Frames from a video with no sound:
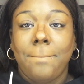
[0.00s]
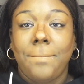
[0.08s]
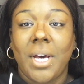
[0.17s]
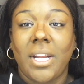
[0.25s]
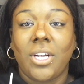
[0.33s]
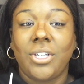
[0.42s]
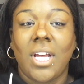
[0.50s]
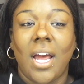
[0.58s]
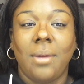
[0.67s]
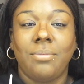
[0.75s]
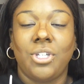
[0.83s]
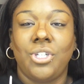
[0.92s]
Better
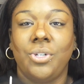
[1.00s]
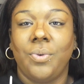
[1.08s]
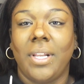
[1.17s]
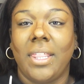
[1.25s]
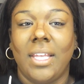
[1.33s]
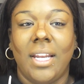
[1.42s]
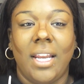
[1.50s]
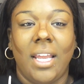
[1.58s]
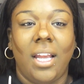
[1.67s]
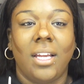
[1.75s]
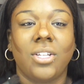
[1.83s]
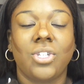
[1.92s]
time to do it than
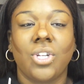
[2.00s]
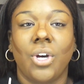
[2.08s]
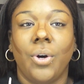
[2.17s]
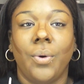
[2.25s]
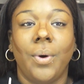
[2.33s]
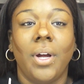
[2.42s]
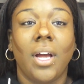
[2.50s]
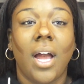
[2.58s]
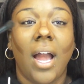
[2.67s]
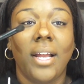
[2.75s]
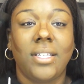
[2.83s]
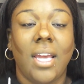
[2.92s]
any. So
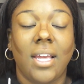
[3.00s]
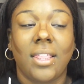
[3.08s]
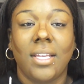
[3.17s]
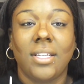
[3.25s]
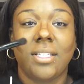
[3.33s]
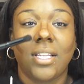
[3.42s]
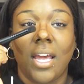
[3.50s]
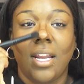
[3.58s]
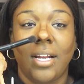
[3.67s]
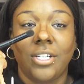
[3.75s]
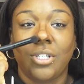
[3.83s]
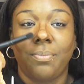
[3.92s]
I take this
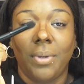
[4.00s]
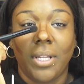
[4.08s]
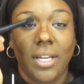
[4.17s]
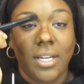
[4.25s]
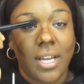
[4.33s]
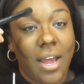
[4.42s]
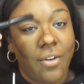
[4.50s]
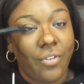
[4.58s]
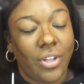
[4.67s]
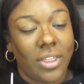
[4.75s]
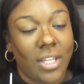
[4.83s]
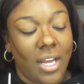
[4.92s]
and I just blend
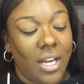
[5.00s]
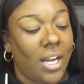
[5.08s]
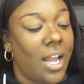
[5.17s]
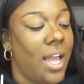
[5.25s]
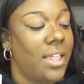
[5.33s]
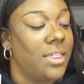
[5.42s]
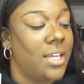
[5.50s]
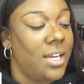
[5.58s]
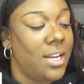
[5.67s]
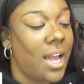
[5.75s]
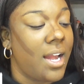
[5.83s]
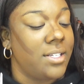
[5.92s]
everything, and
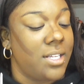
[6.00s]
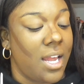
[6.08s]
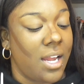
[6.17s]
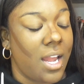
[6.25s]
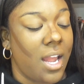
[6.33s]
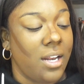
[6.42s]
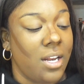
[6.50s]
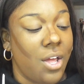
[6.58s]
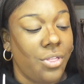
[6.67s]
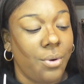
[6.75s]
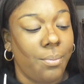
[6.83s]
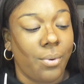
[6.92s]
then I take
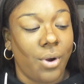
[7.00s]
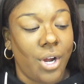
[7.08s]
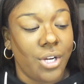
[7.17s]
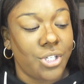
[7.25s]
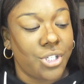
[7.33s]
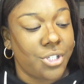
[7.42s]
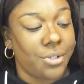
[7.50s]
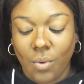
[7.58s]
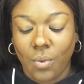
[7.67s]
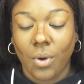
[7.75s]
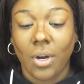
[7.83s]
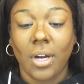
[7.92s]
another brush
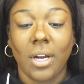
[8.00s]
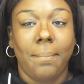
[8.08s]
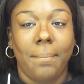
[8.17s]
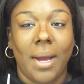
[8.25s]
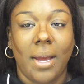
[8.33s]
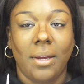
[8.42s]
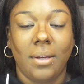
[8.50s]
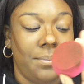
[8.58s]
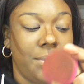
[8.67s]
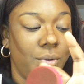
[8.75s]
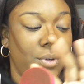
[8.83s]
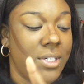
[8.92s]
or my
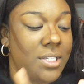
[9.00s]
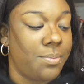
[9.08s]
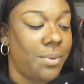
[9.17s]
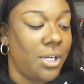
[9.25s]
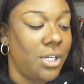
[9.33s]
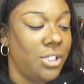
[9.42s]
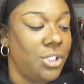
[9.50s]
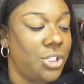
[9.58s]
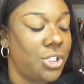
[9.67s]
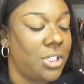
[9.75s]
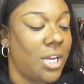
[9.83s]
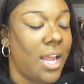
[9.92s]
beauty
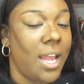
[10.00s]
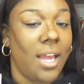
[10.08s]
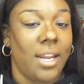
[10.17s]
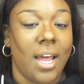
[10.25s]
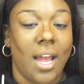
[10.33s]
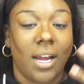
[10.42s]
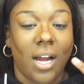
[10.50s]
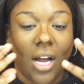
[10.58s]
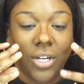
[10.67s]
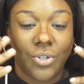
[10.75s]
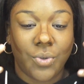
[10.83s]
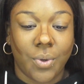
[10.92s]
sponge and I
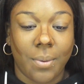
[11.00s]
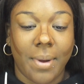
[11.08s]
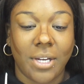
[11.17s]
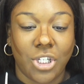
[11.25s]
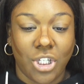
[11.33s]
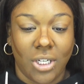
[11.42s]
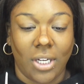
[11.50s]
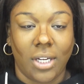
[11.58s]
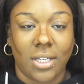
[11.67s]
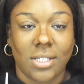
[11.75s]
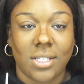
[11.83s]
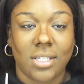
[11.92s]
contour my
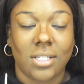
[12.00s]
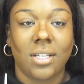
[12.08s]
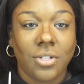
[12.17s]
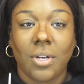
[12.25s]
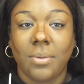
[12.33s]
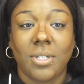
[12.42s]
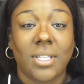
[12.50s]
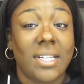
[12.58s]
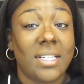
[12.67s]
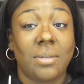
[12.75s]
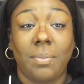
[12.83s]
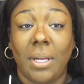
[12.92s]
cheeks. So I'm just
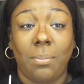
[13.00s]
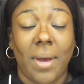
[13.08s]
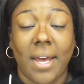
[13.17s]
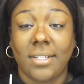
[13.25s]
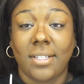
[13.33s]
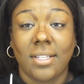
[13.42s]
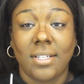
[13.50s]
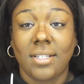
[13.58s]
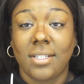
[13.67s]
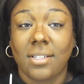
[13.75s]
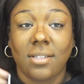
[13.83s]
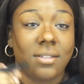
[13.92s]
gonna speed past
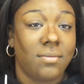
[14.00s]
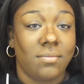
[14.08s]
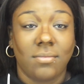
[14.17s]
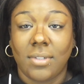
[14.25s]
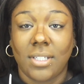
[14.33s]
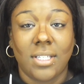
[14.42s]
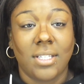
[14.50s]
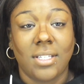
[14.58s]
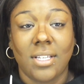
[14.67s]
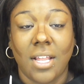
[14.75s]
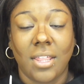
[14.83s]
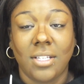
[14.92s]
this because
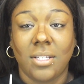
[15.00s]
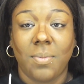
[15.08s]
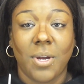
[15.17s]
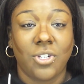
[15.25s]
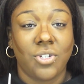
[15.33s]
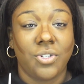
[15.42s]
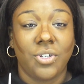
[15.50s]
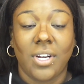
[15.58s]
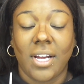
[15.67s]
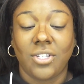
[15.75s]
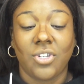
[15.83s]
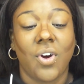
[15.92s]
it's nothing special. You
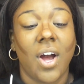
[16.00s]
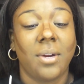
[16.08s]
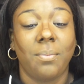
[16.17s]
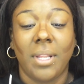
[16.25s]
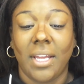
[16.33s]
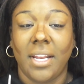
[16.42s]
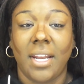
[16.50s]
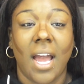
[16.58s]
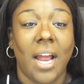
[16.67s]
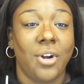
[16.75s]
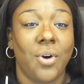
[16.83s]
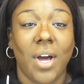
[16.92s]
guys know how to blend.
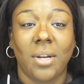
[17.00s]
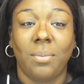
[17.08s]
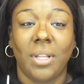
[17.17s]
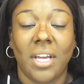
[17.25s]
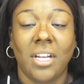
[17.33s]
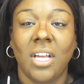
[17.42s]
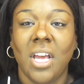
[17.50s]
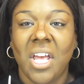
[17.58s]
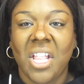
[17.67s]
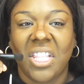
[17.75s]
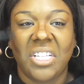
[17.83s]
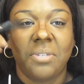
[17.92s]
I know how to blend.
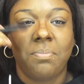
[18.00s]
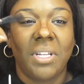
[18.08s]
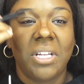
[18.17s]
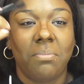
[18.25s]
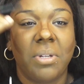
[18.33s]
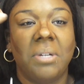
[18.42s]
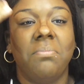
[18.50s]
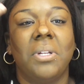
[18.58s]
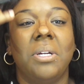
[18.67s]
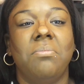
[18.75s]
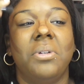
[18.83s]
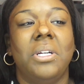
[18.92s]
Let's blend, blend,
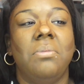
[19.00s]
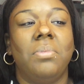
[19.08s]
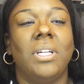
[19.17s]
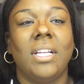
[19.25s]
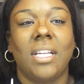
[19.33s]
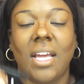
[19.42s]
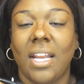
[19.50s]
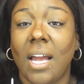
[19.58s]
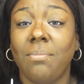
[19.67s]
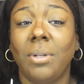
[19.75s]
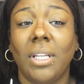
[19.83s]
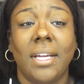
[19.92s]
blend, blend, blend. And
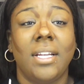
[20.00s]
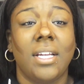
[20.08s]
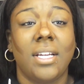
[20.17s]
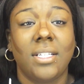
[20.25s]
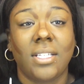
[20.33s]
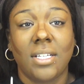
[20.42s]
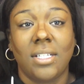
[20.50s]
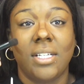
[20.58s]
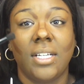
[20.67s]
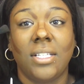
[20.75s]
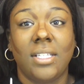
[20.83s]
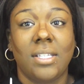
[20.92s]
I blend until
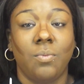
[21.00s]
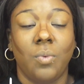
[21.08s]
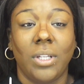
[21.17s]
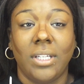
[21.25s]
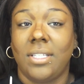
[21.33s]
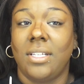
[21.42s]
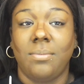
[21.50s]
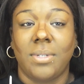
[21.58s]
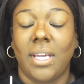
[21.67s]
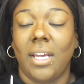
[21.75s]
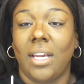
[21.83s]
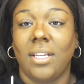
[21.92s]
it really seems
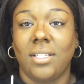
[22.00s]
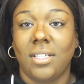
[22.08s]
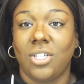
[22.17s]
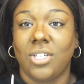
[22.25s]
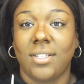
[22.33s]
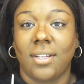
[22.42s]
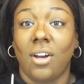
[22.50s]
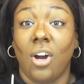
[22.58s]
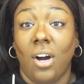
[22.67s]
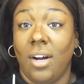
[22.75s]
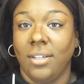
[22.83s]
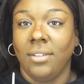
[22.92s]
like it's just
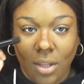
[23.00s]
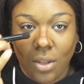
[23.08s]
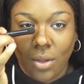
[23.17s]
gone.